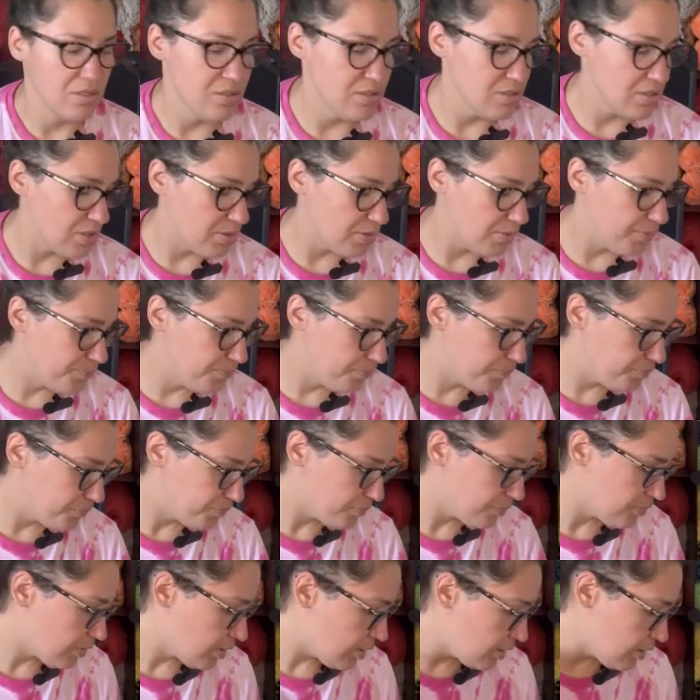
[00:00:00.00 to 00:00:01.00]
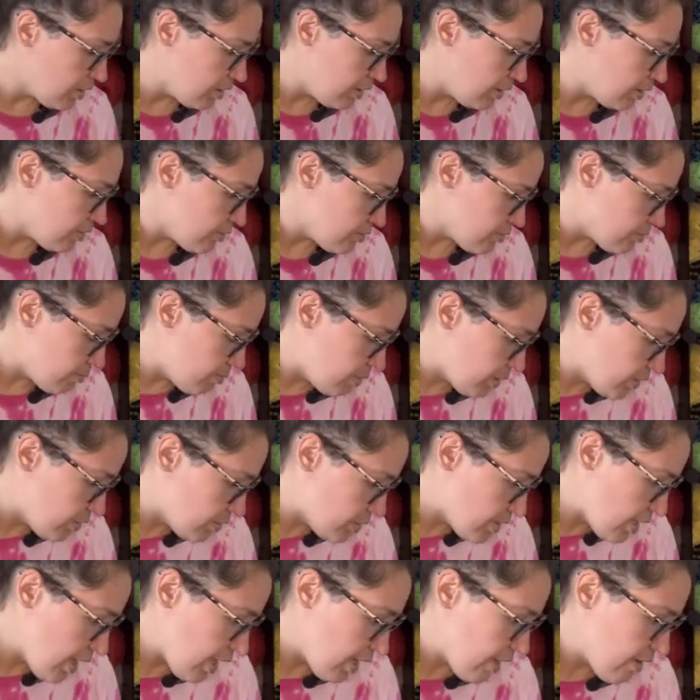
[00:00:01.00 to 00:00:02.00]
So I think those would be good
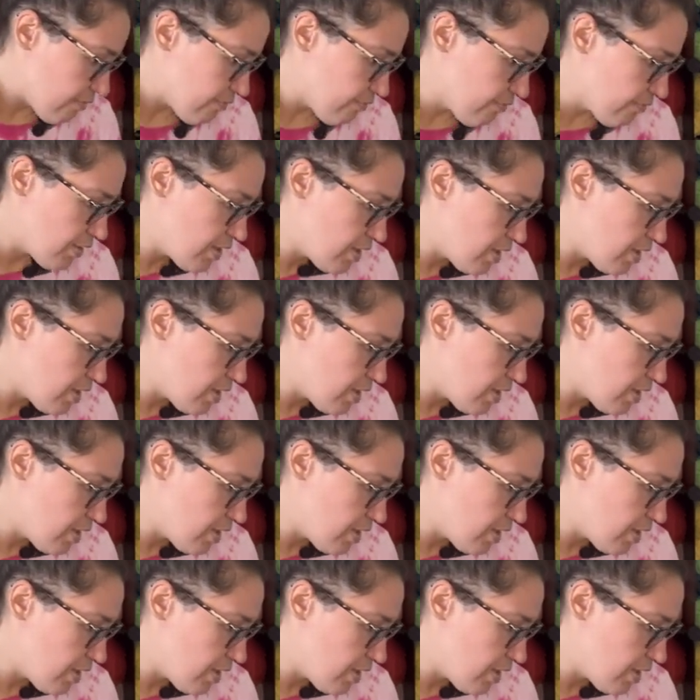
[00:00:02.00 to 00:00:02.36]
to have.